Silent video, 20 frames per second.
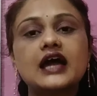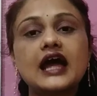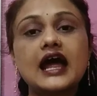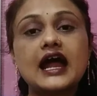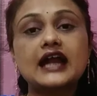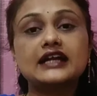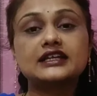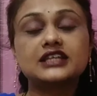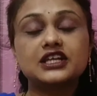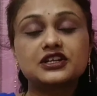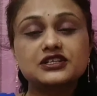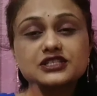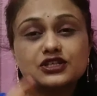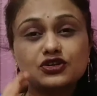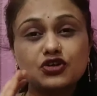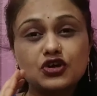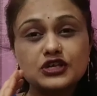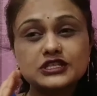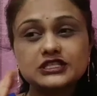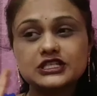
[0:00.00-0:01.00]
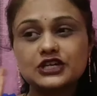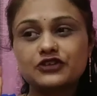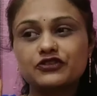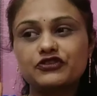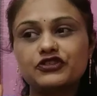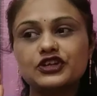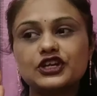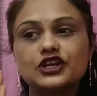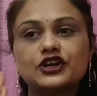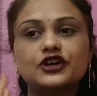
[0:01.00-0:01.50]
and there is a constant
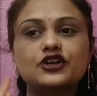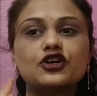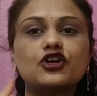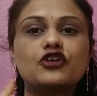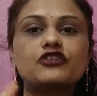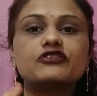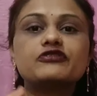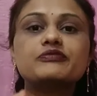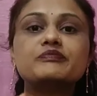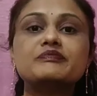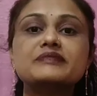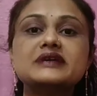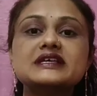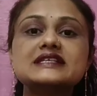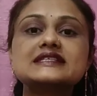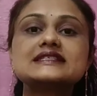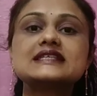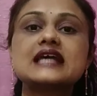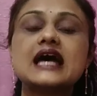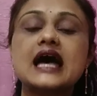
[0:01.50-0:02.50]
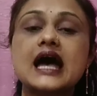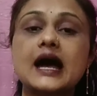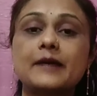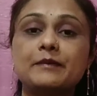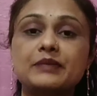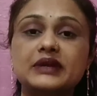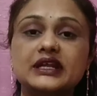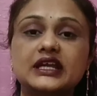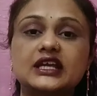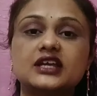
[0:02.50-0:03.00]
fear of
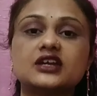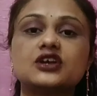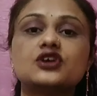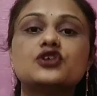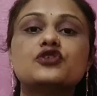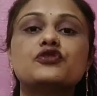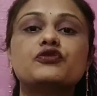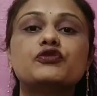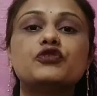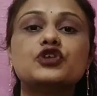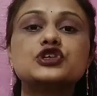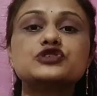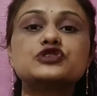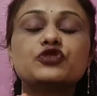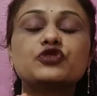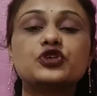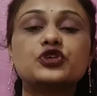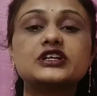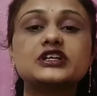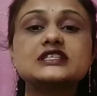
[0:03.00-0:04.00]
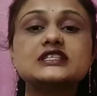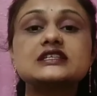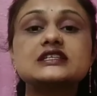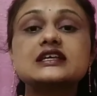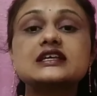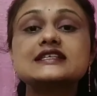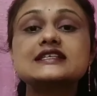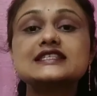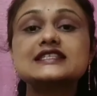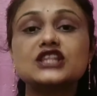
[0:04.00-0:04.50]
mishappening. Phosphorus
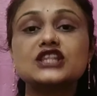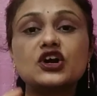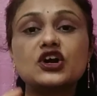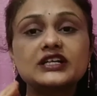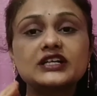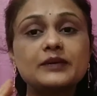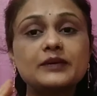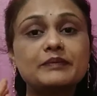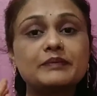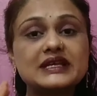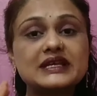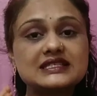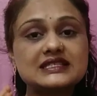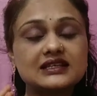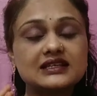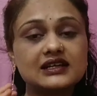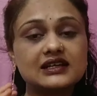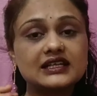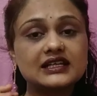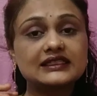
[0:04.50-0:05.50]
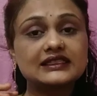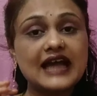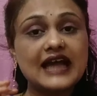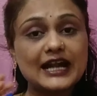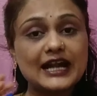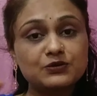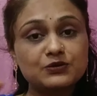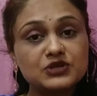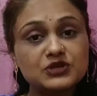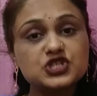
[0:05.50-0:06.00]
is not a basically
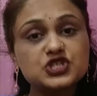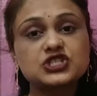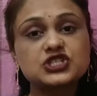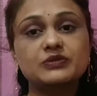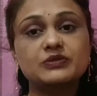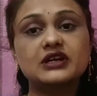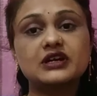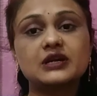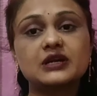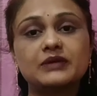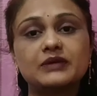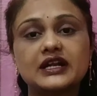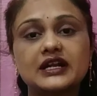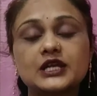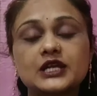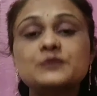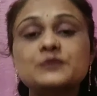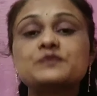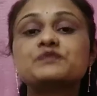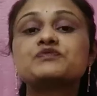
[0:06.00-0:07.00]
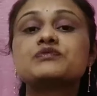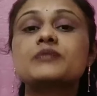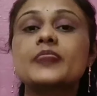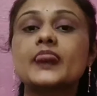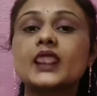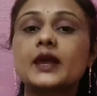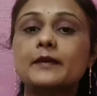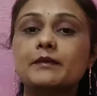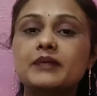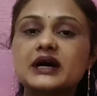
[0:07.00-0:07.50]
that much timid remedy,
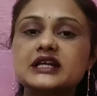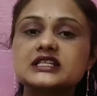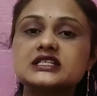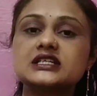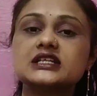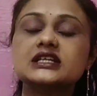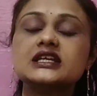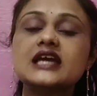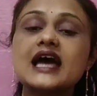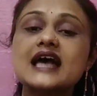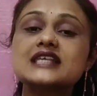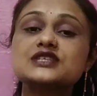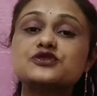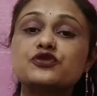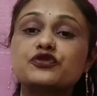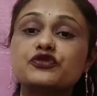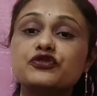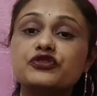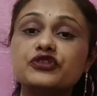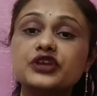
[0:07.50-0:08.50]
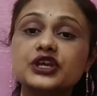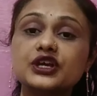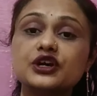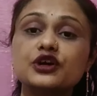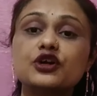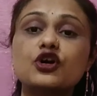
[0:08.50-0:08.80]
but he has a fear